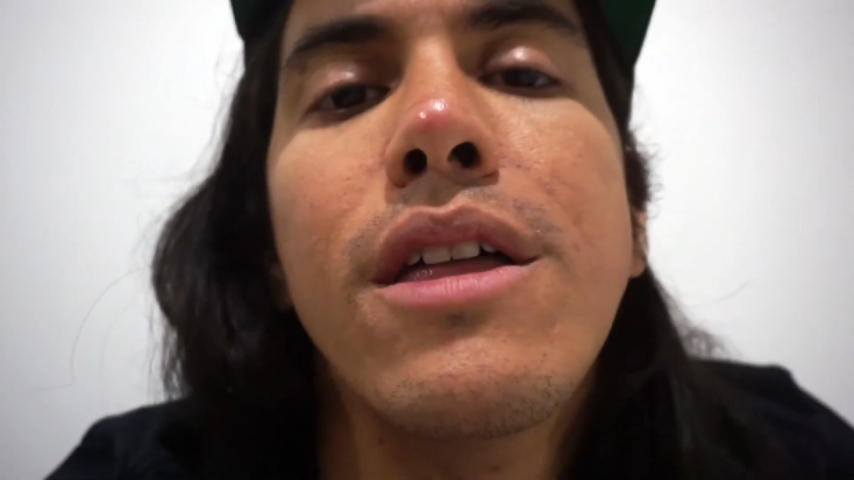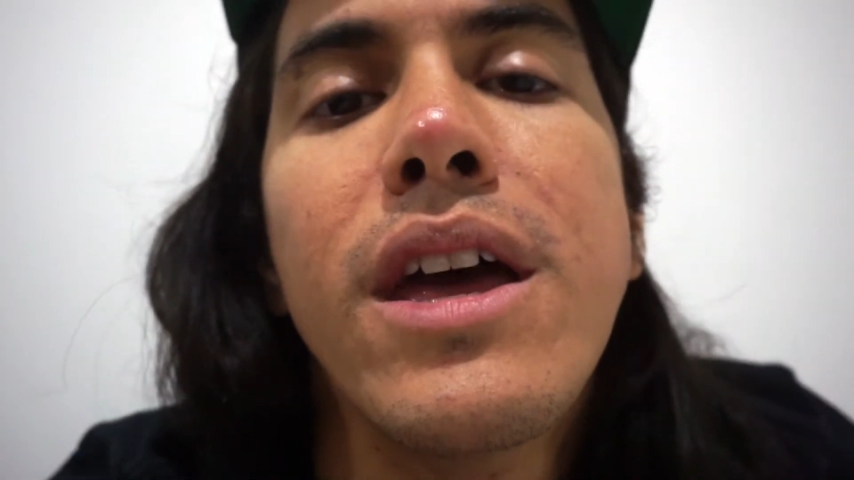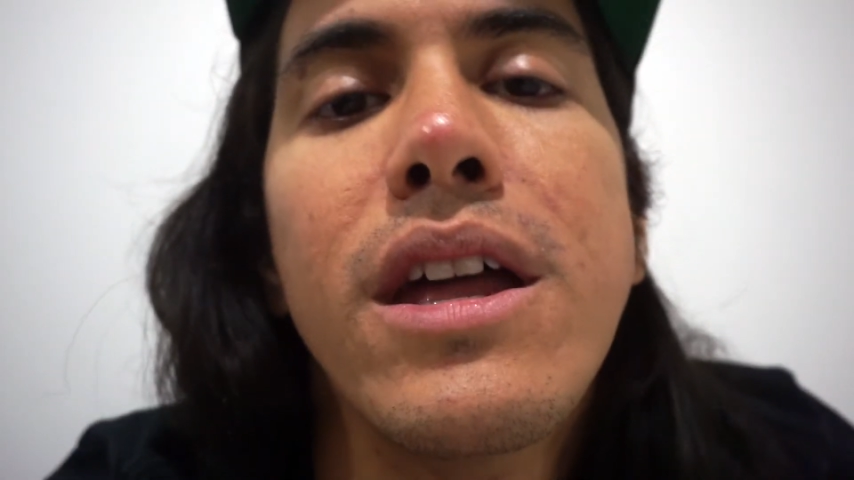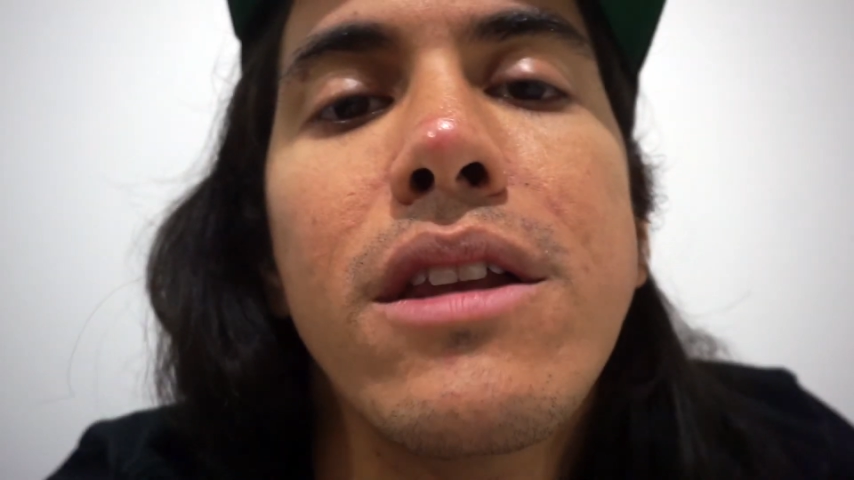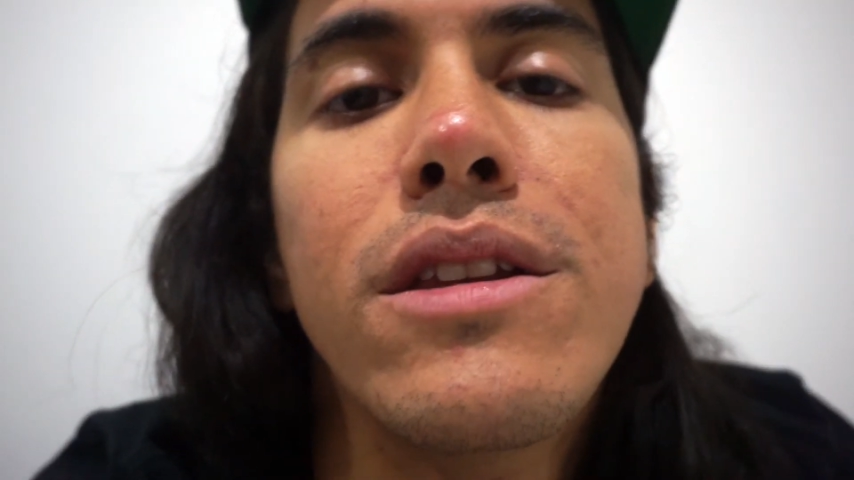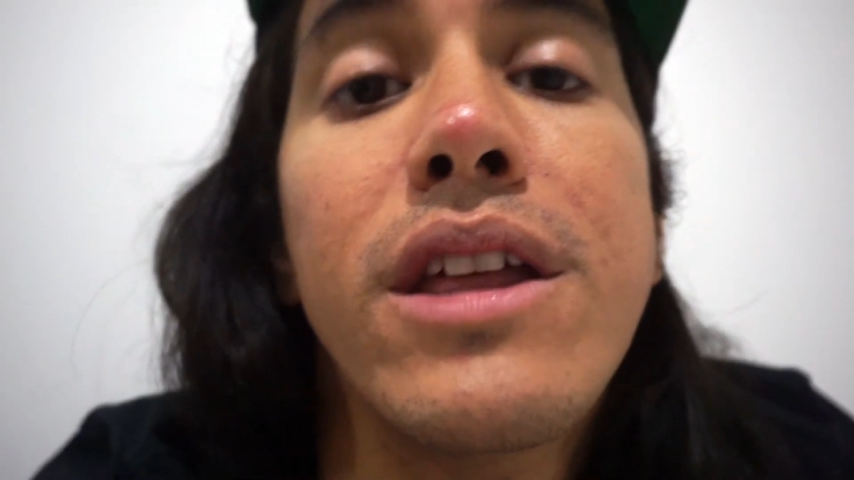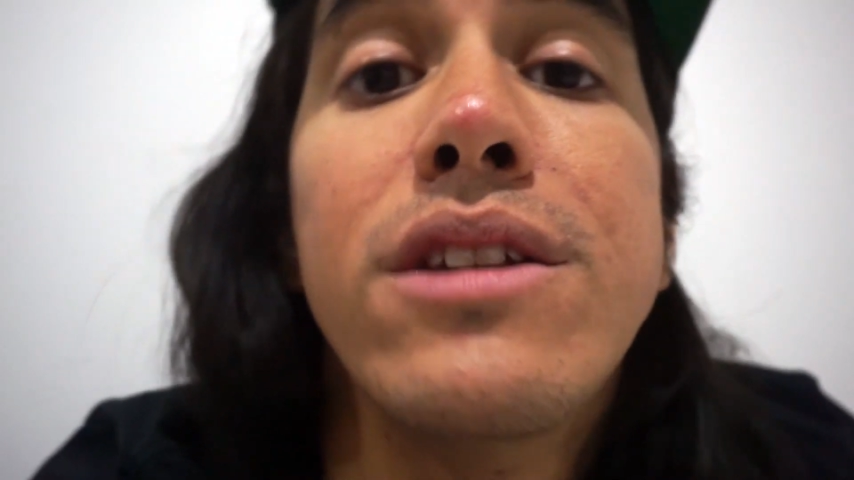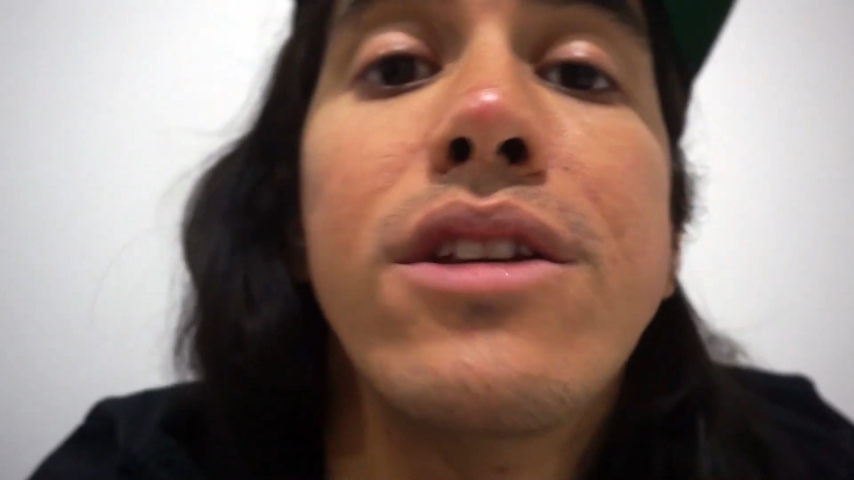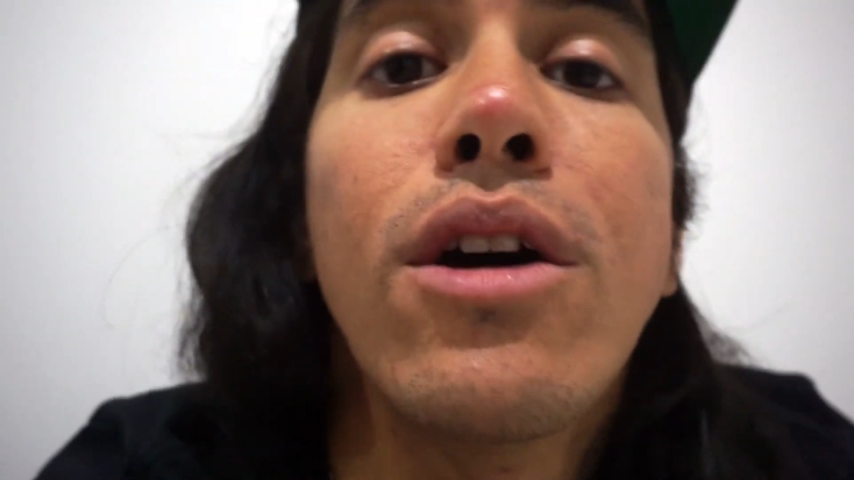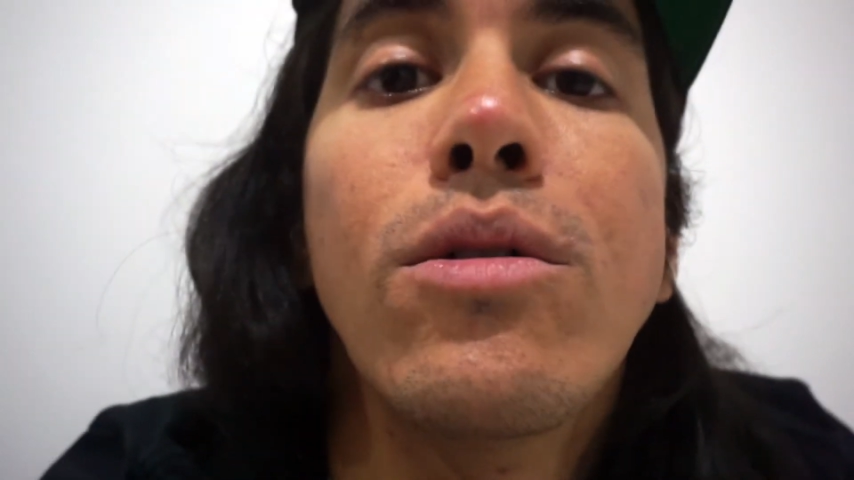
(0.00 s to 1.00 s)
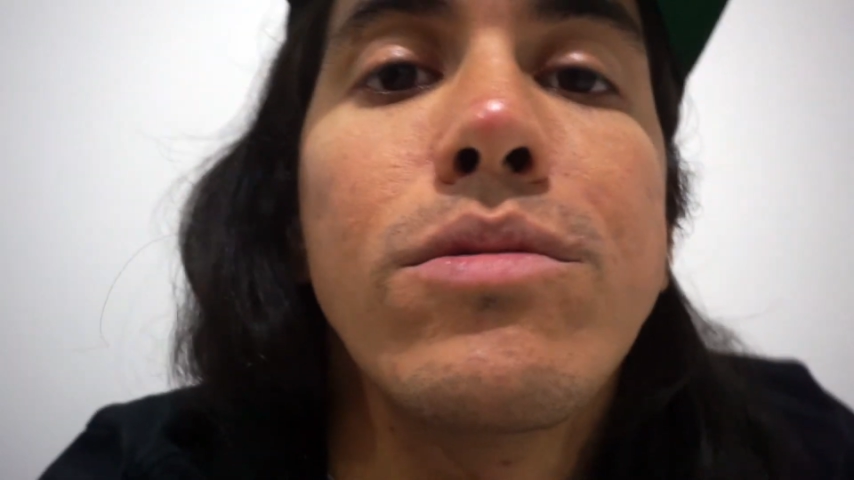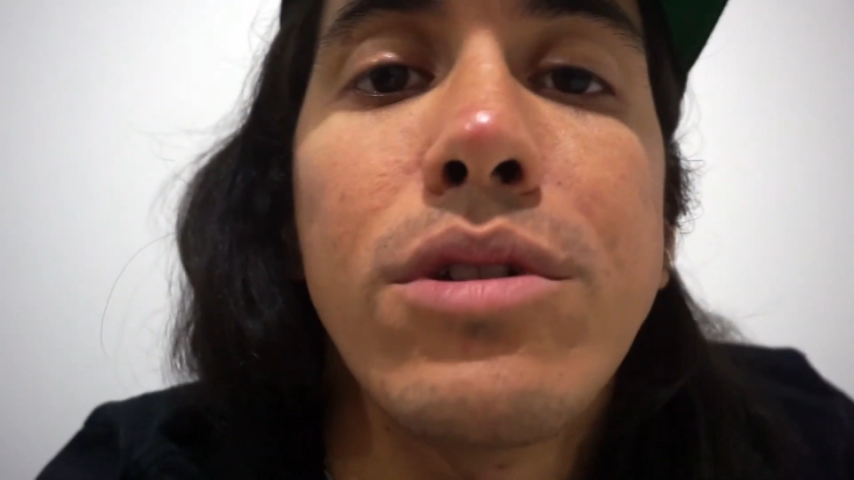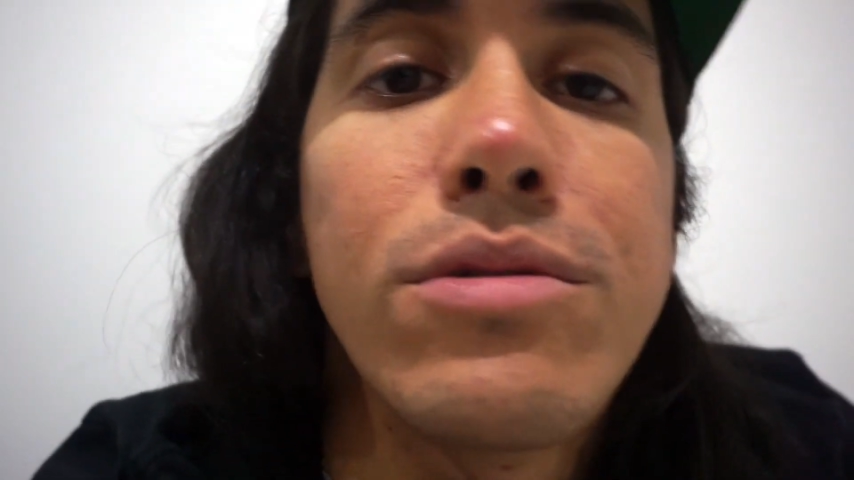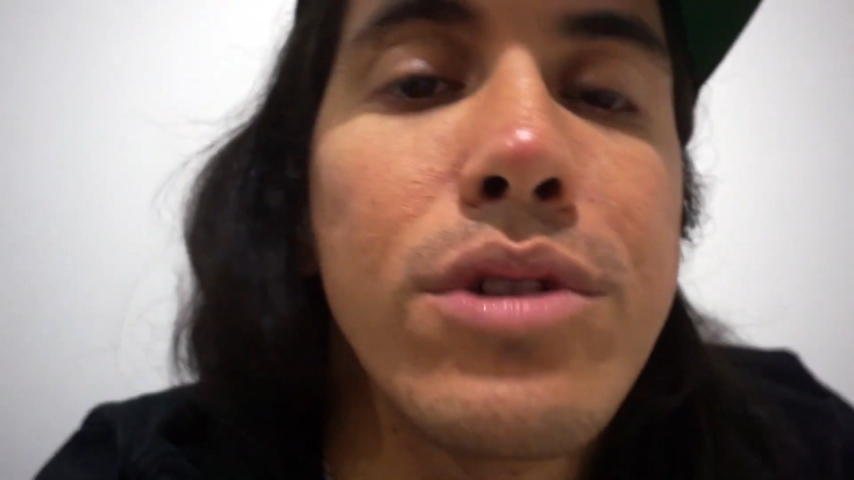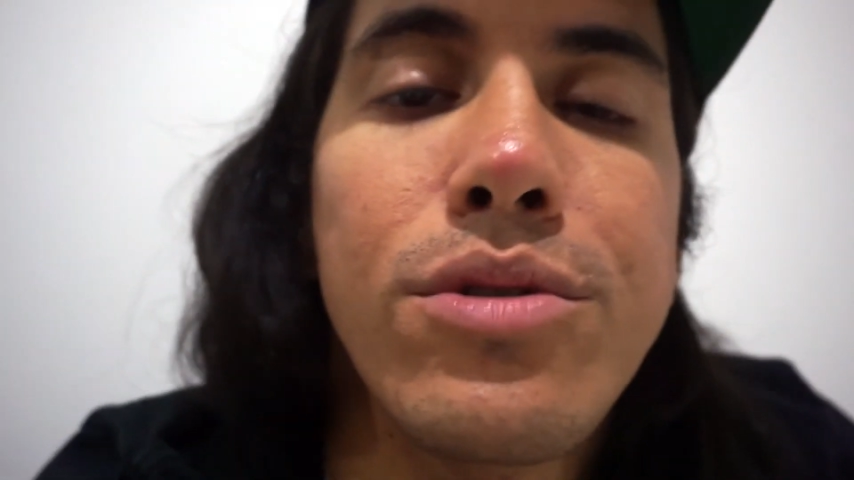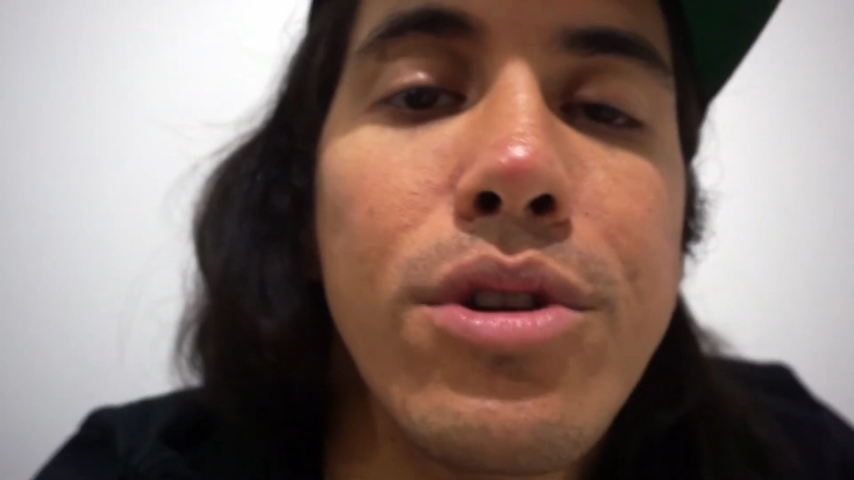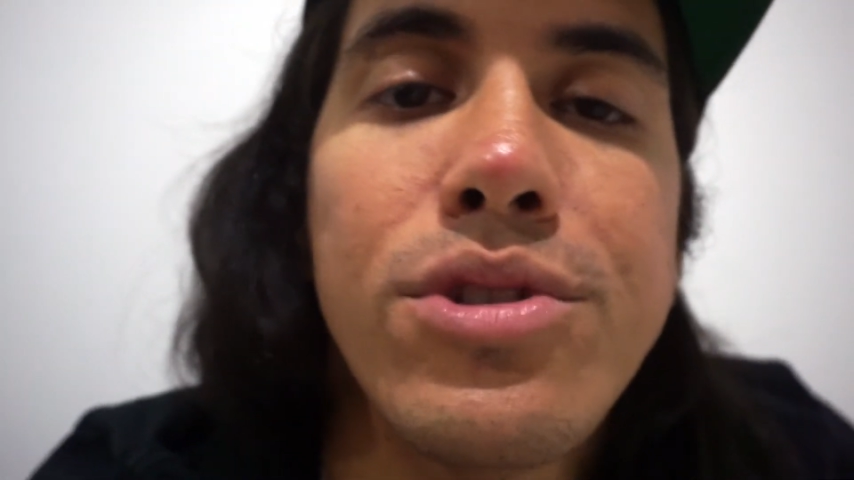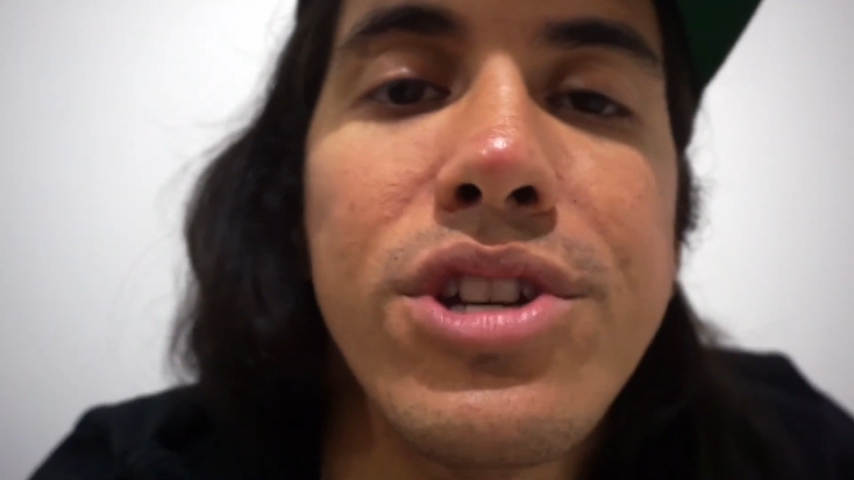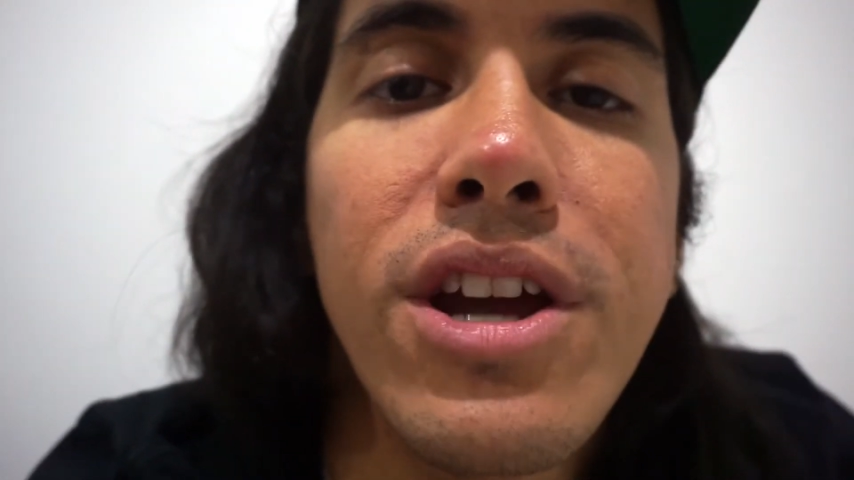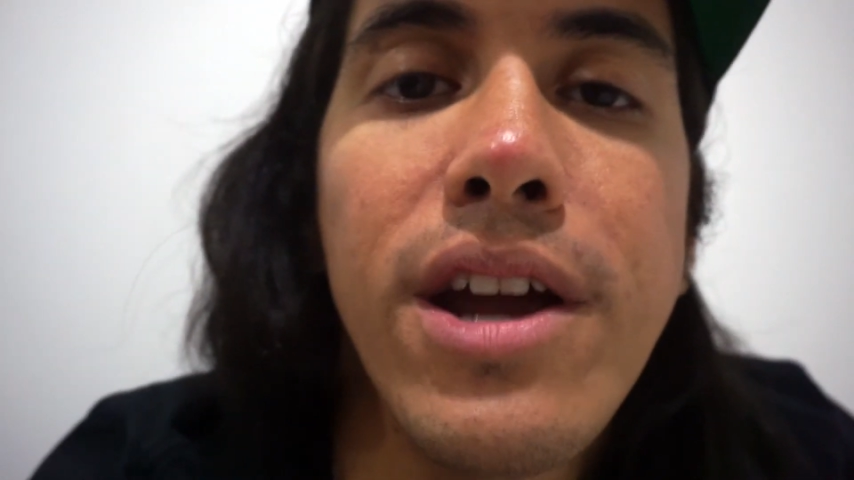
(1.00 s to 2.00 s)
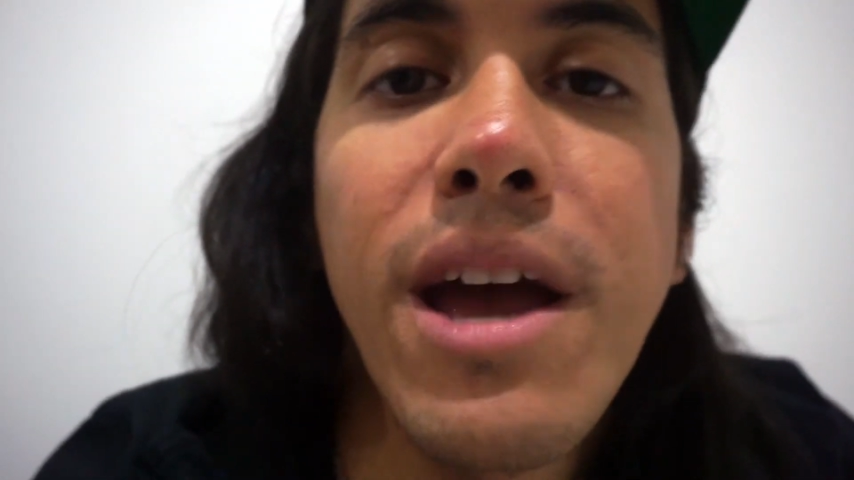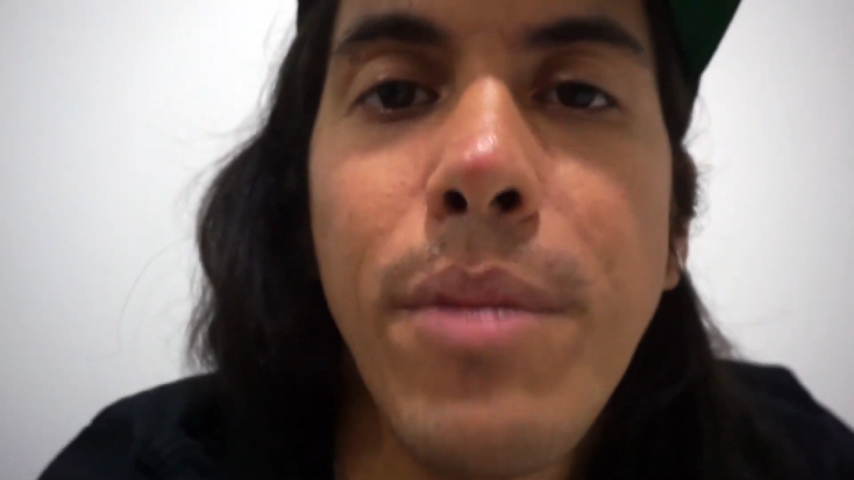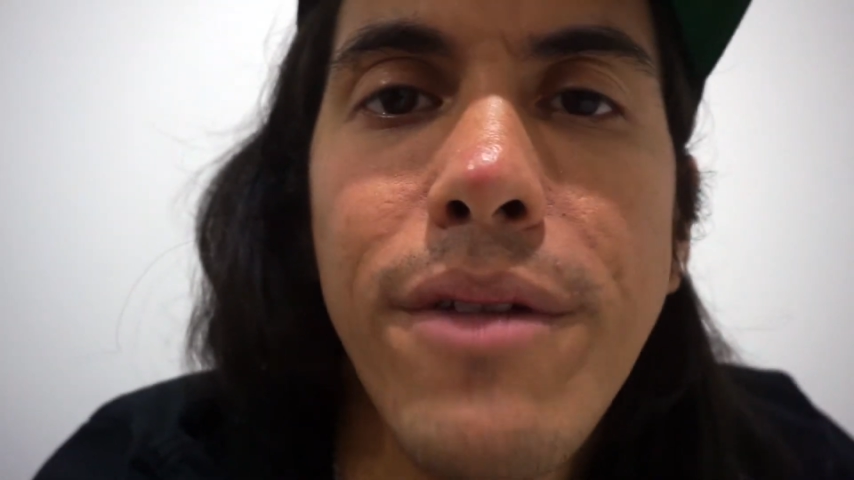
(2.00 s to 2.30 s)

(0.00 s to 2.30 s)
then don't share it yet.